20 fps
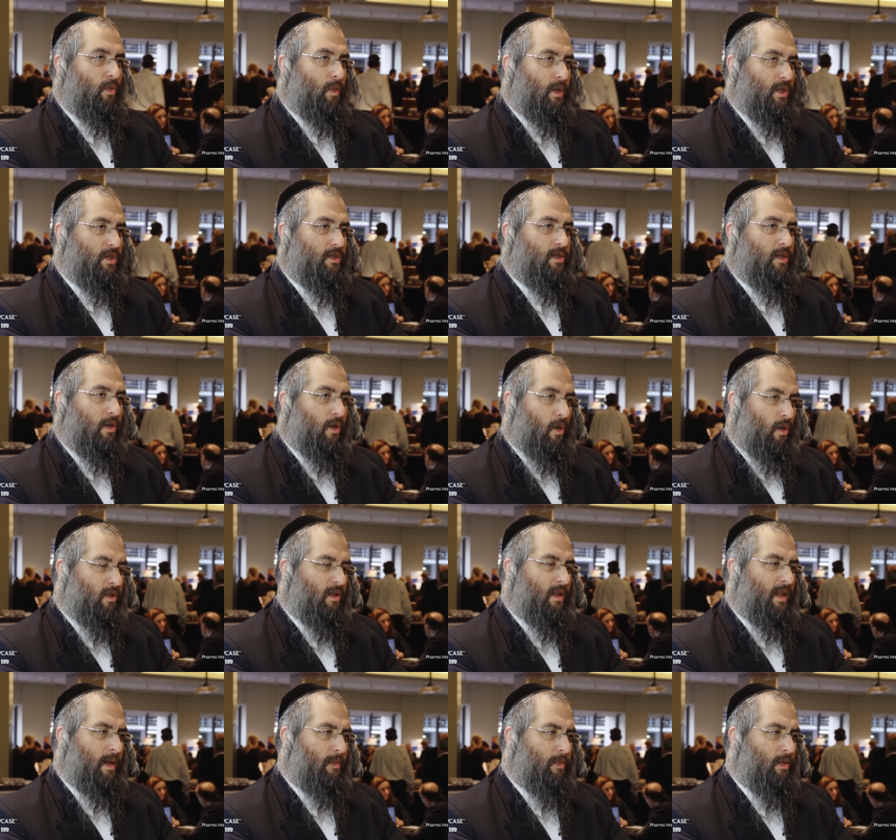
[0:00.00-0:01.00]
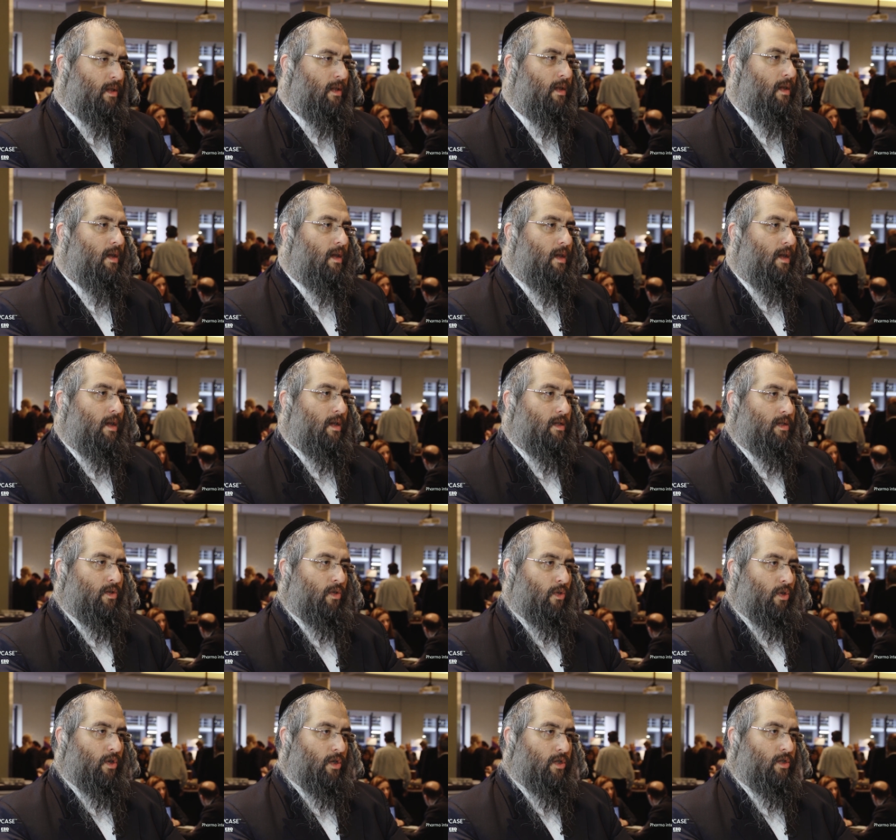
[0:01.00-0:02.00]
which is the golden label
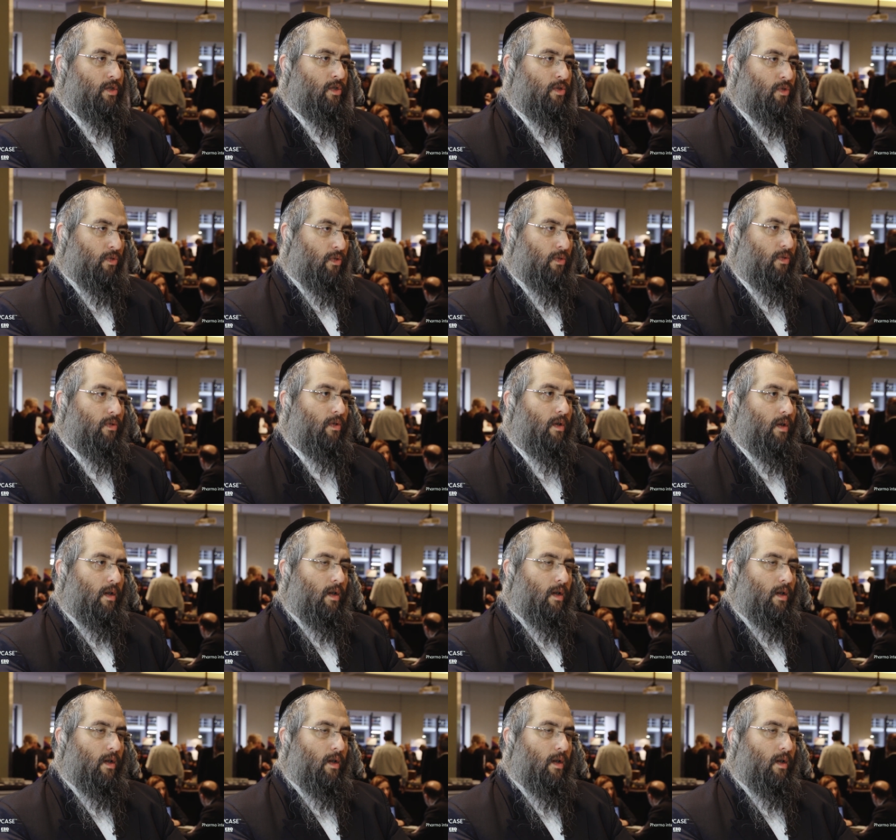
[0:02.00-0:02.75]
score to